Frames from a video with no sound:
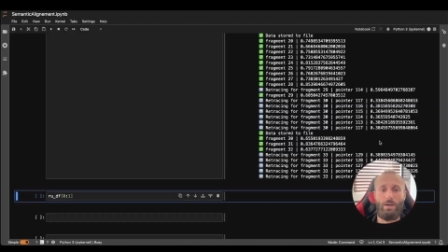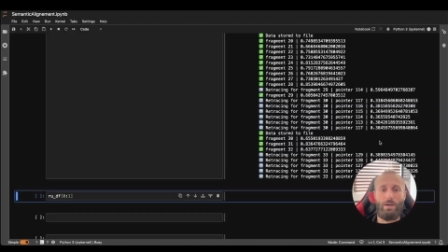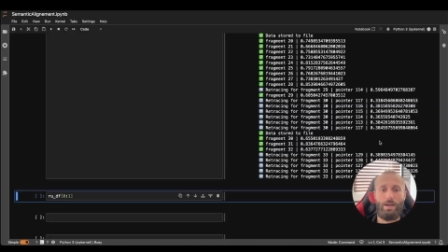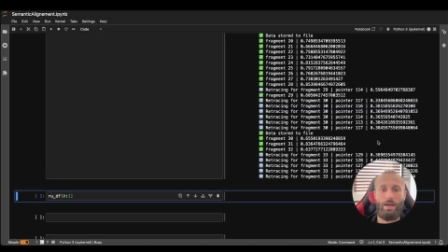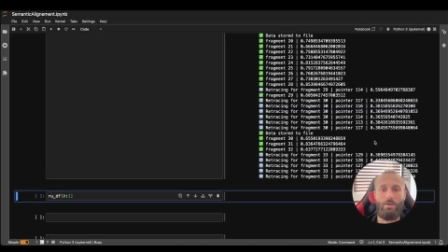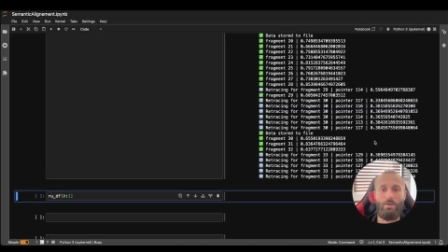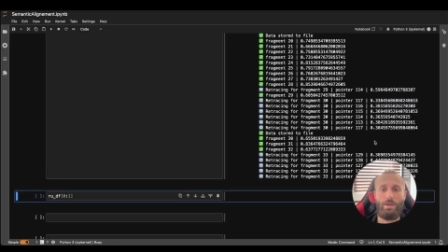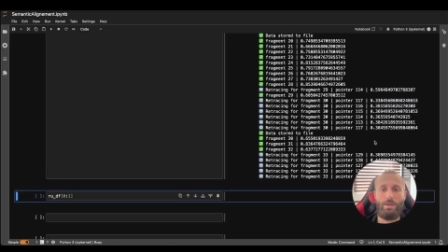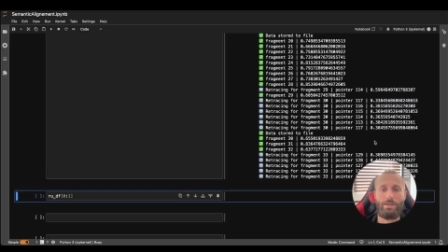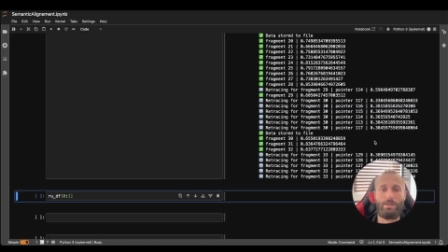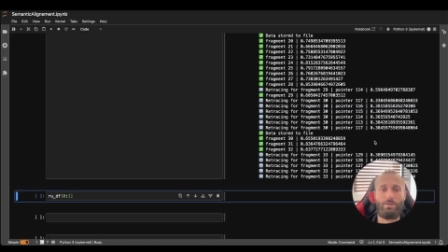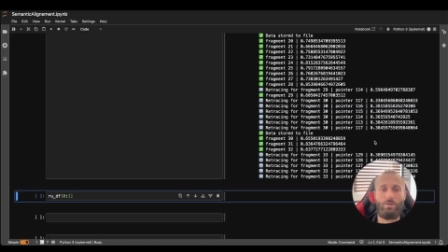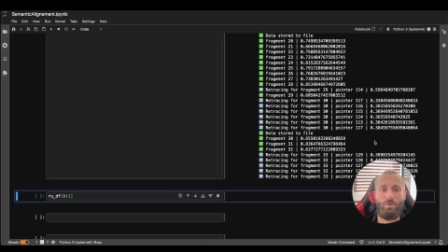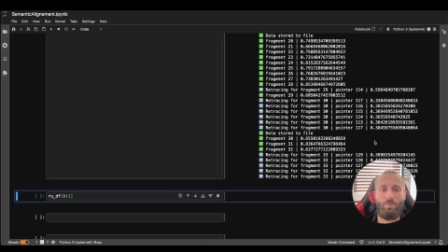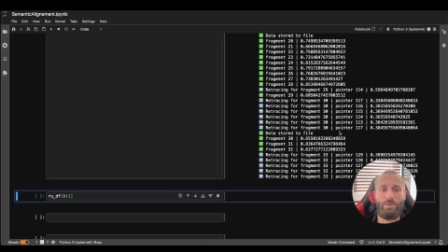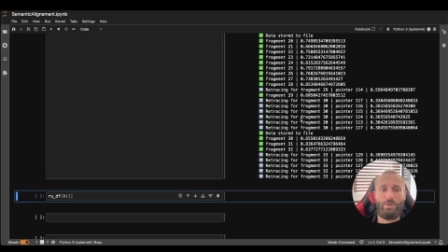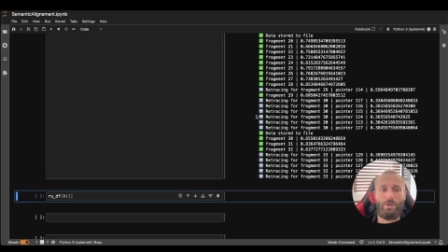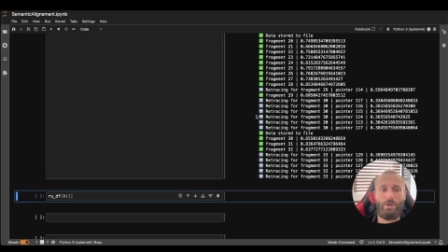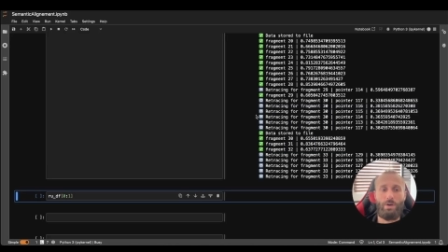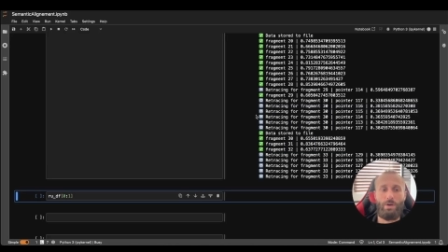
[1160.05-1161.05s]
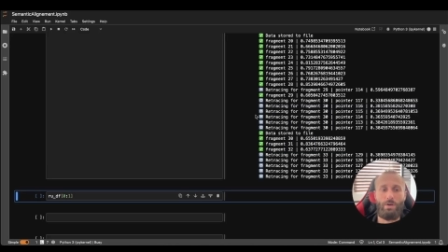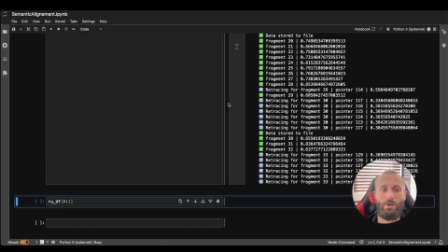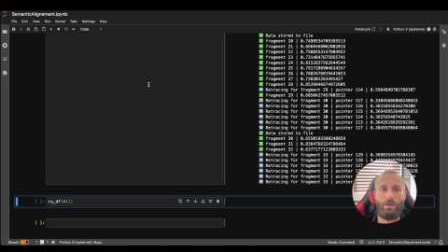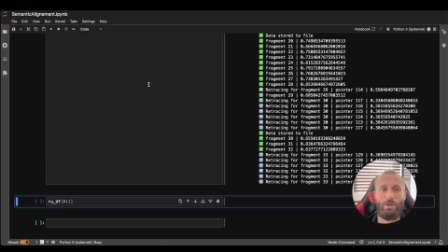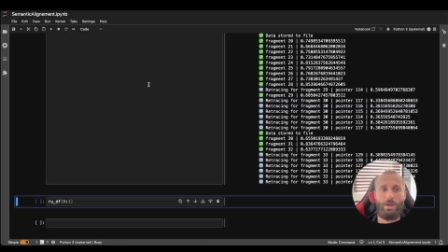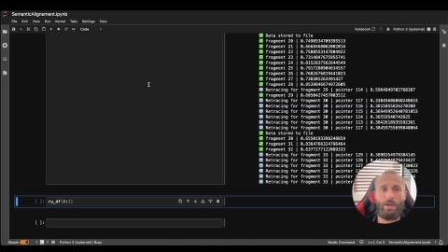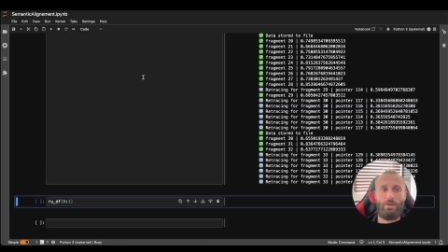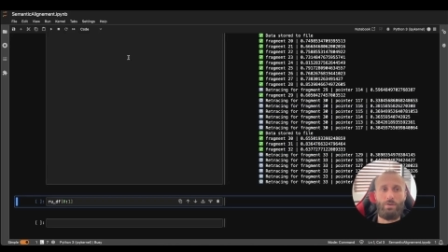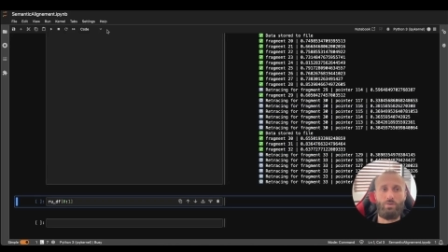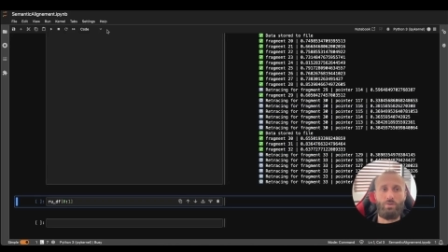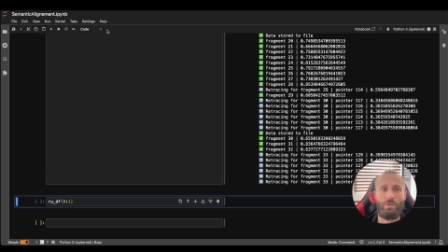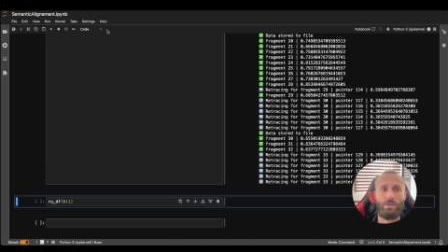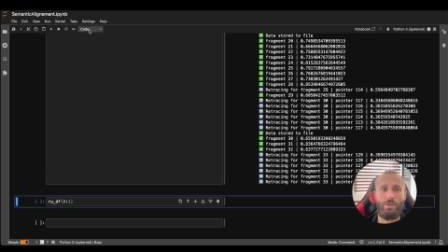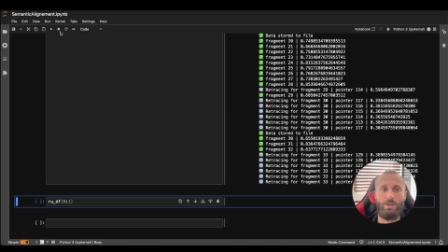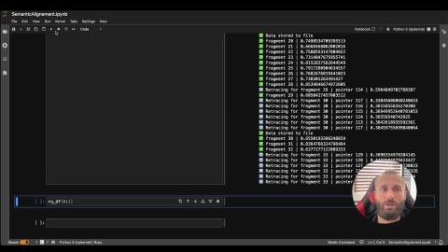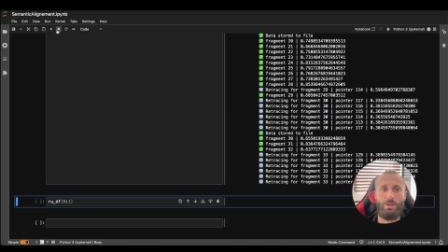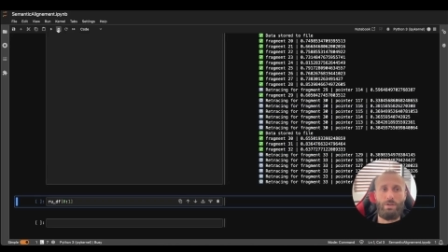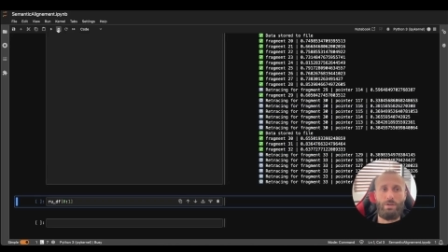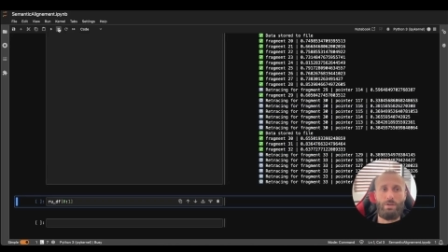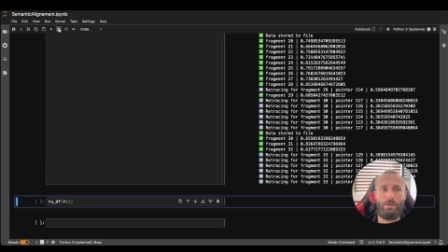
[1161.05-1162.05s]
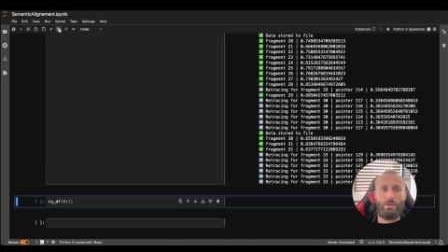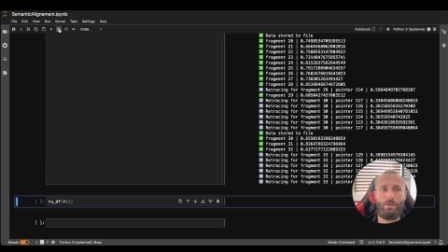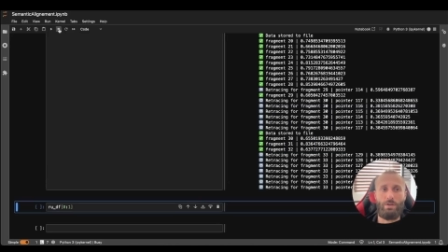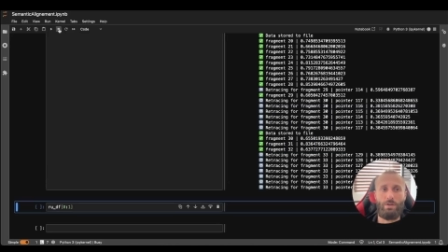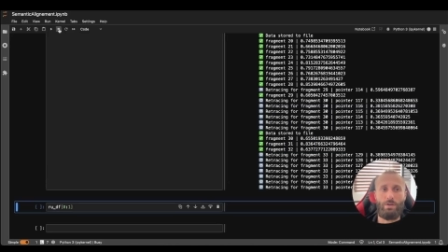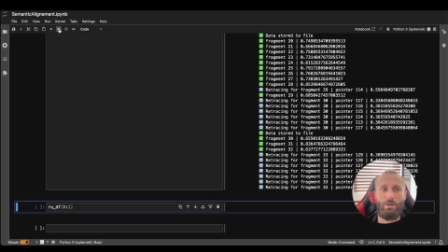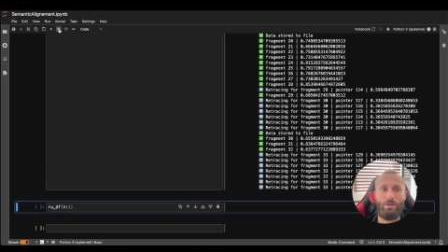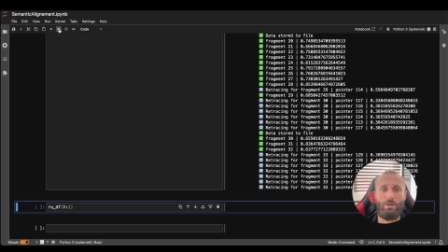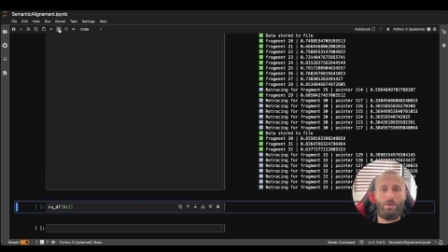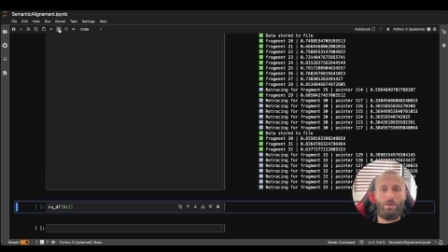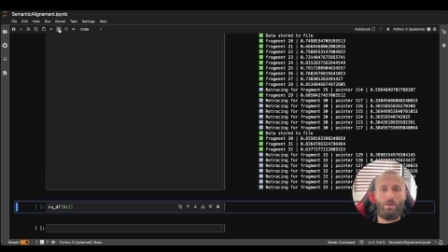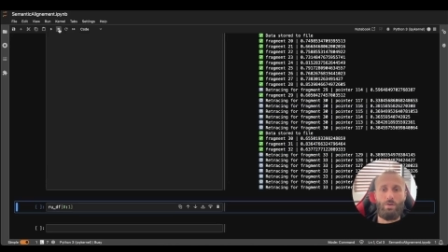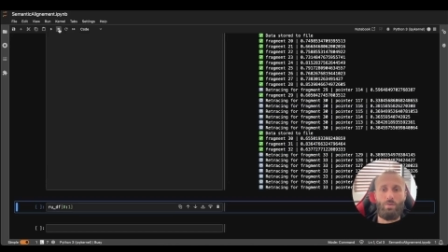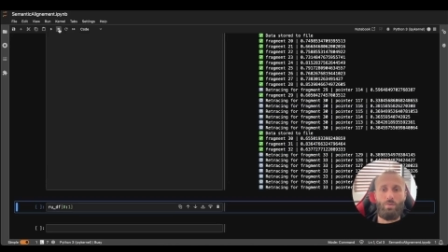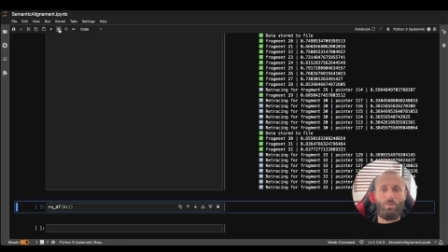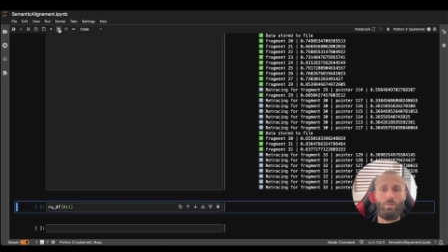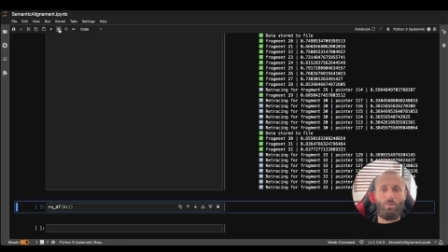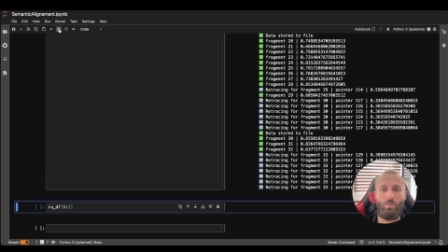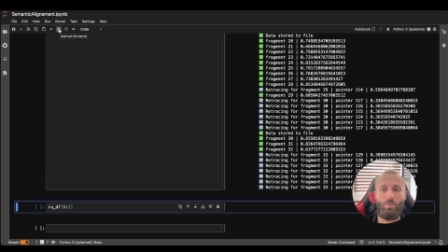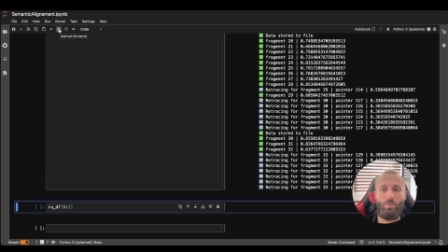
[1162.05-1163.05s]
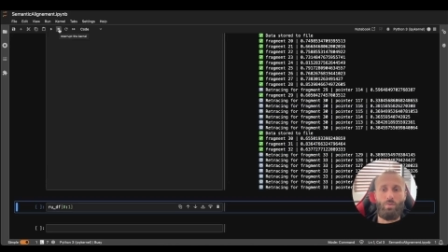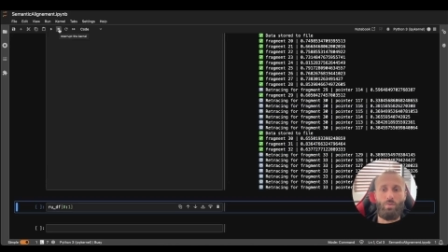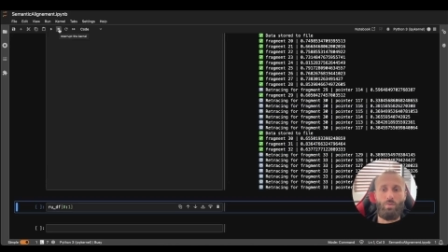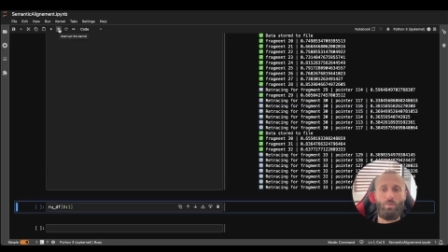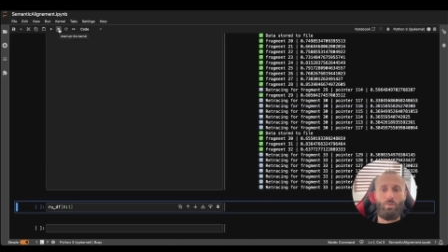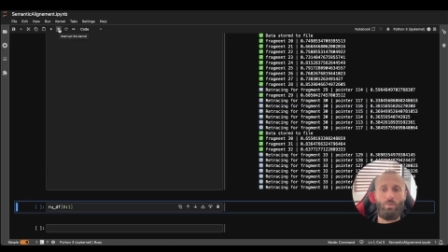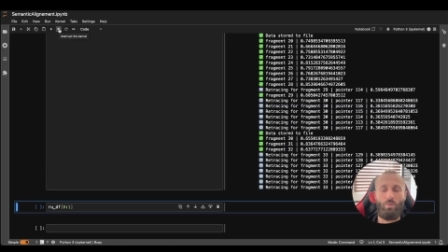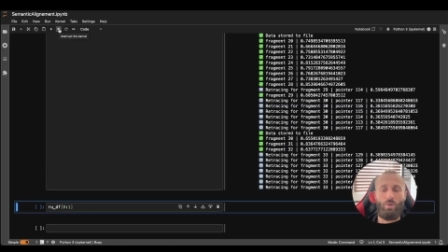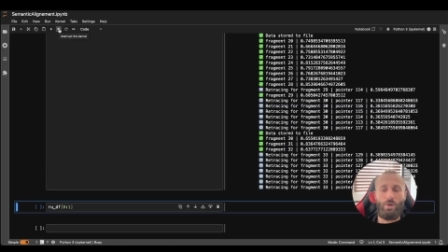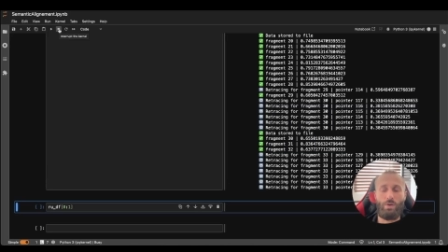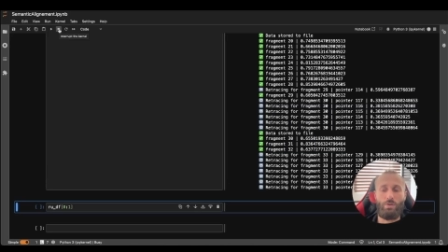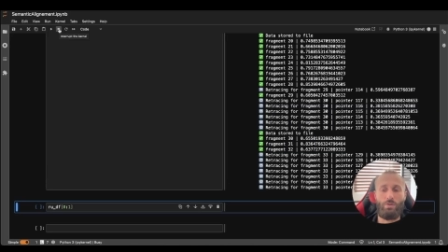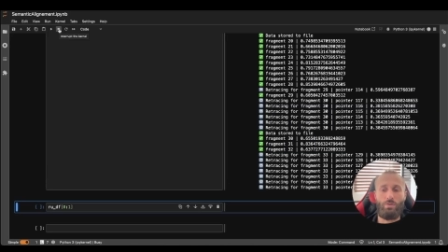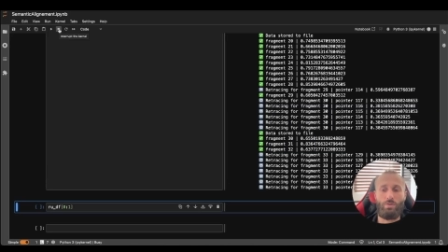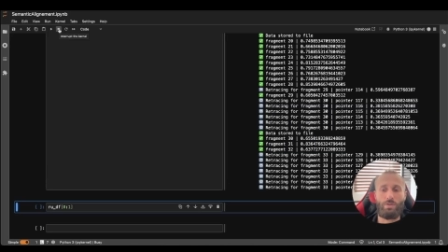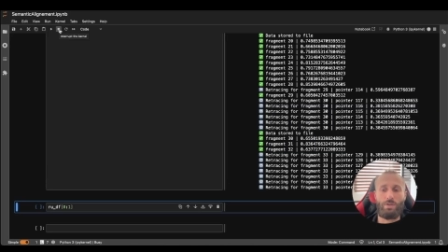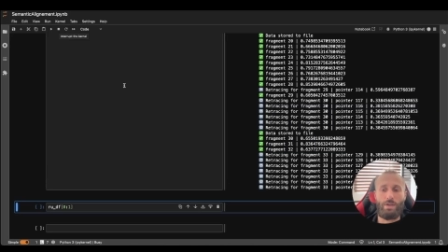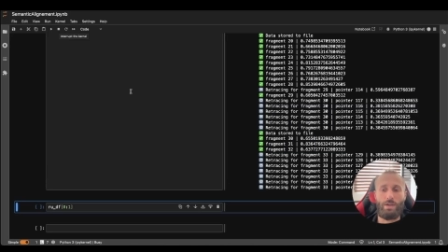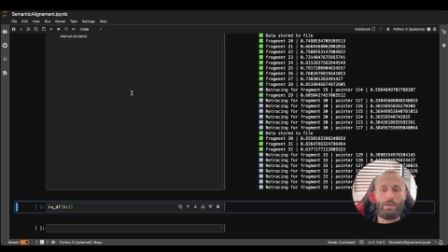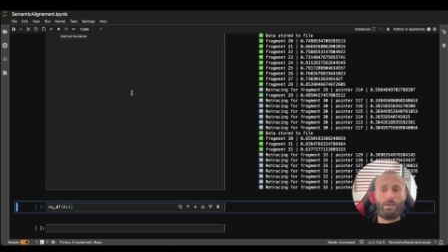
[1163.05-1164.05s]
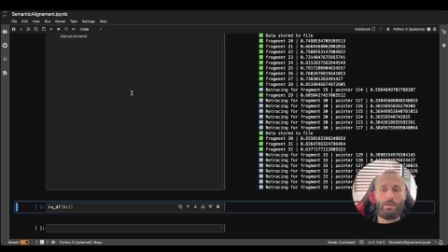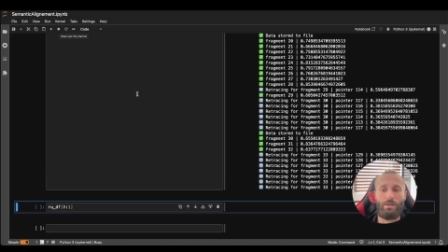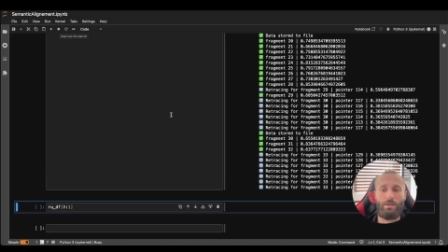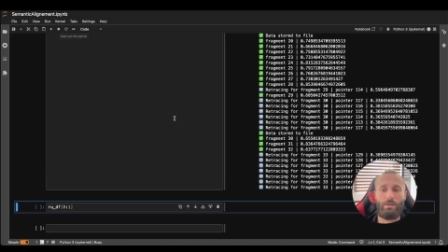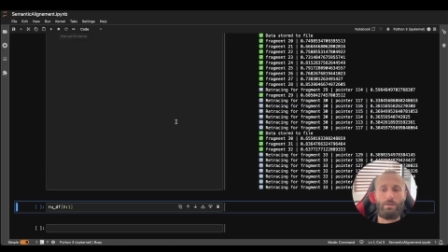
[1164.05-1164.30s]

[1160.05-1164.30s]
Now let's stop the kernel and to see what it looks like.